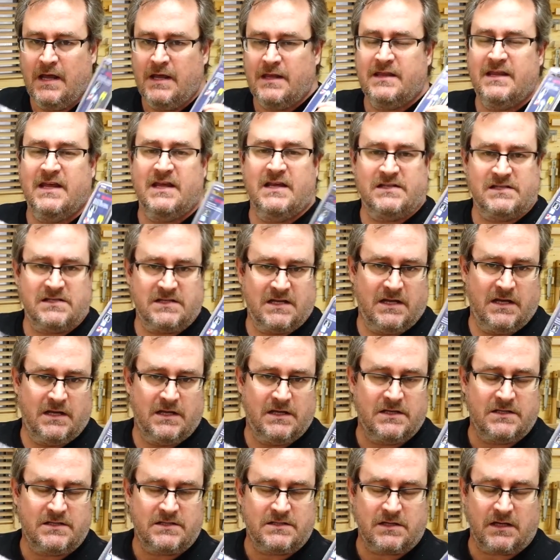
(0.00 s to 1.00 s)
This
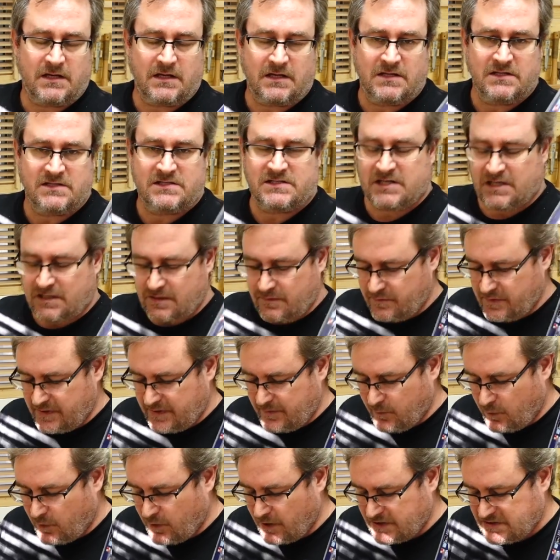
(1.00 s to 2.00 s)
is considerably
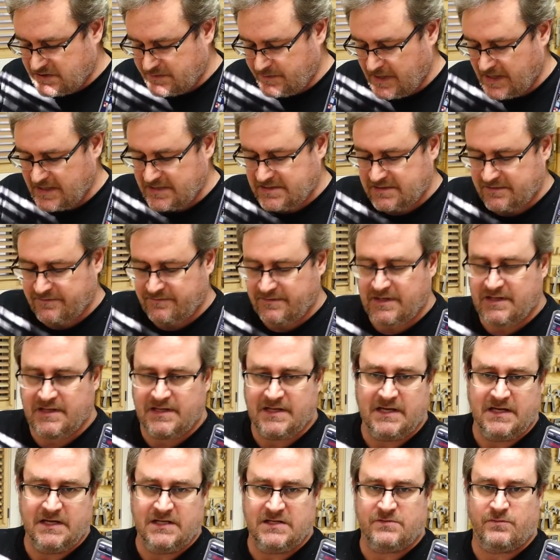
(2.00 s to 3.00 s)
more expensive than
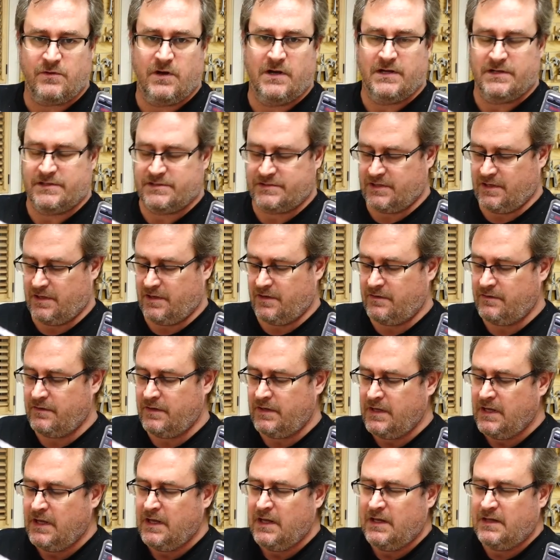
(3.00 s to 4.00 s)
these ones, though.
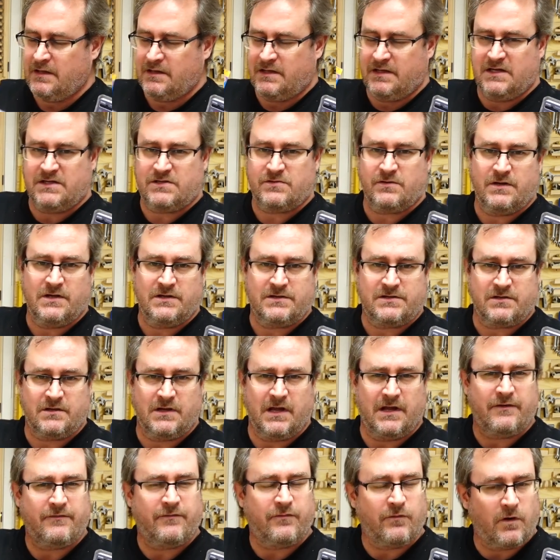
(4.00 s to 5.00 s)
These ones are
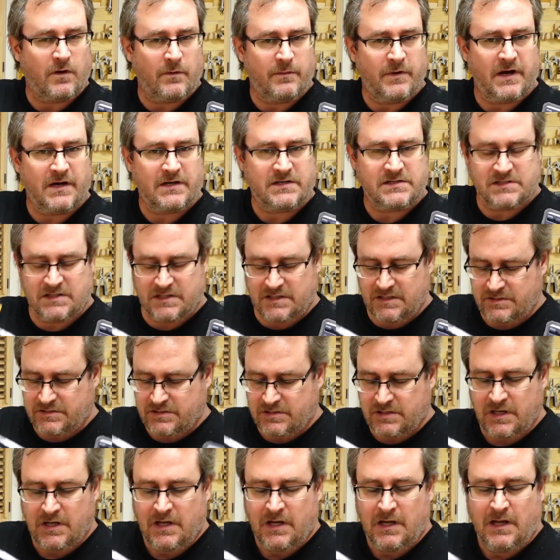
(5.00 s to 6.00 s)
like four bucks
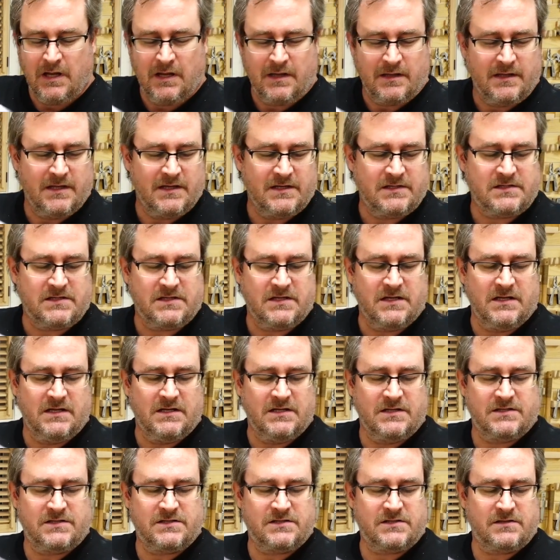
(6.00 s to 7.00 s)
each. This
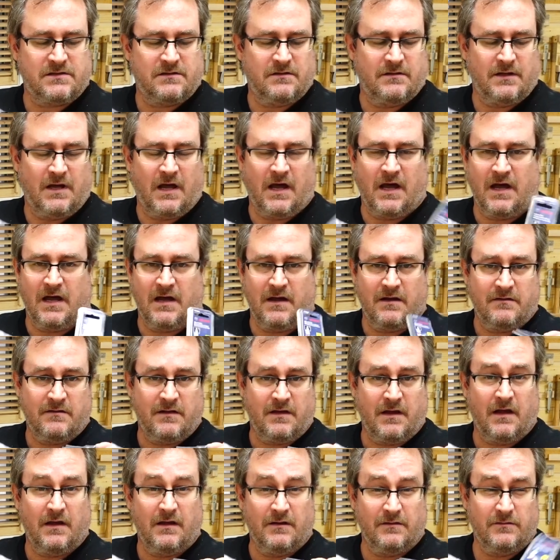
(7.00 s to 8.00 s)
is uh,
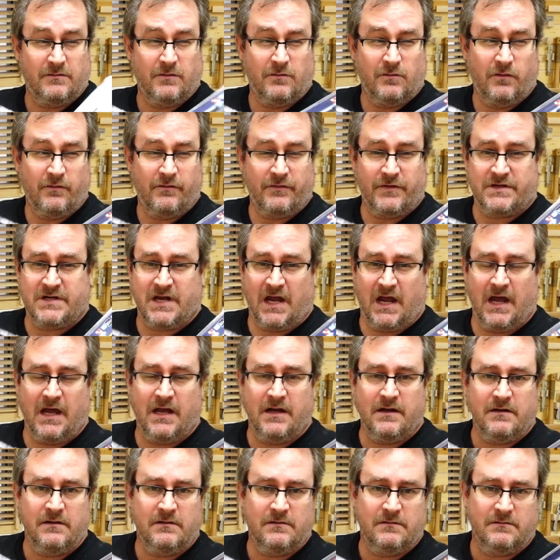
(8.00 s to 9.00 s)
over
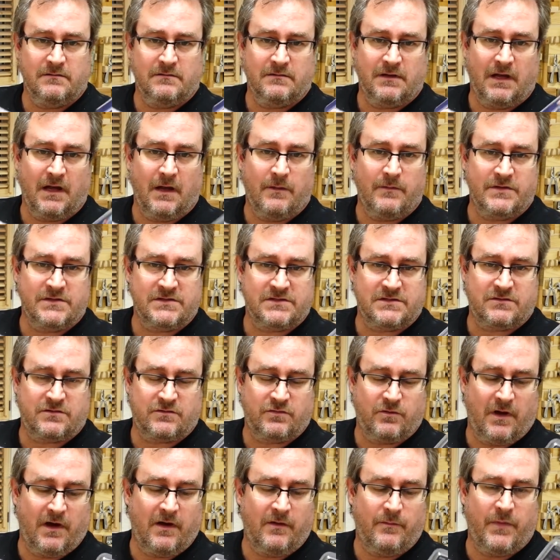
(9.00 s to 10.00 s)
10, almost
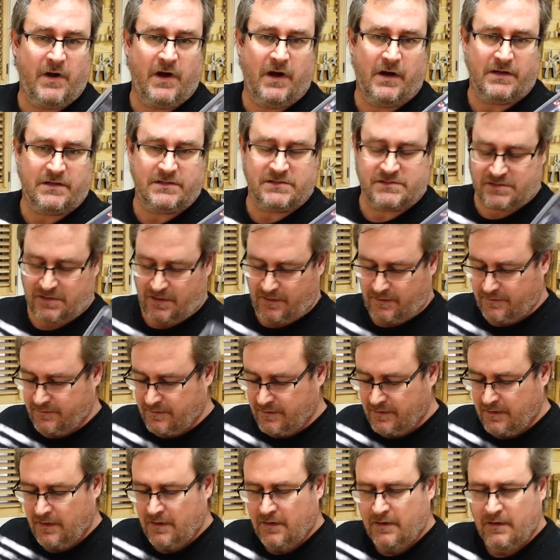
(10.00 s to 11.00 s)
12 bucks. So
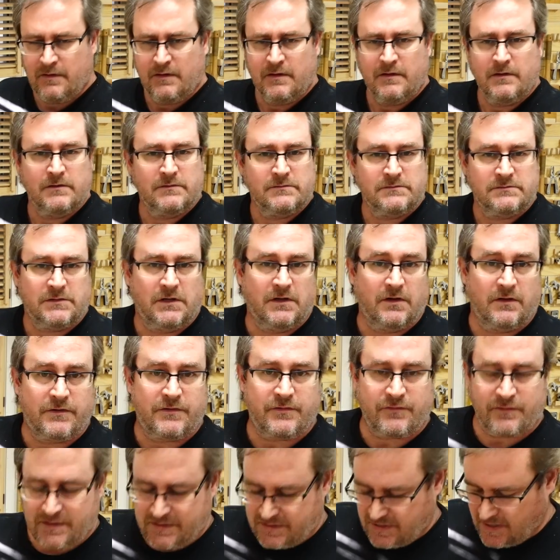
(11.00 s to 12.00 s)
well, oh,
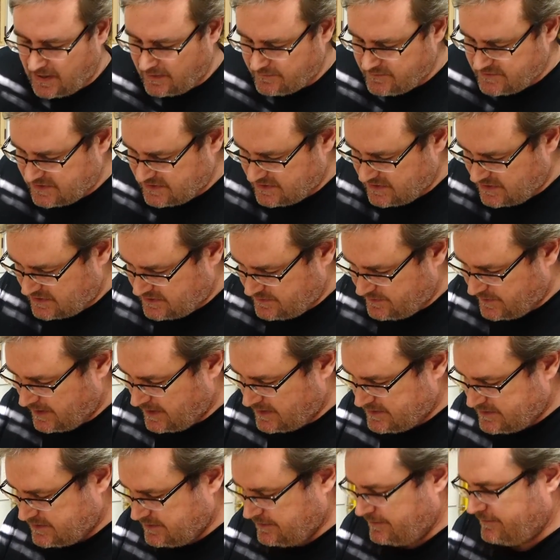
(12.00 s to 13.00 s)
three times as
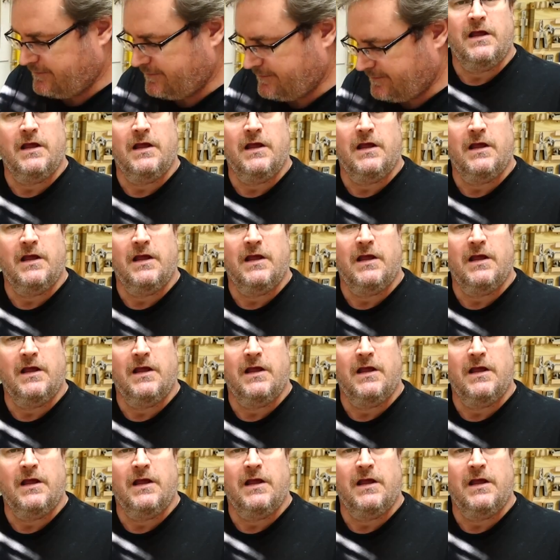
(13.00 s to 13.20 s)
expensive.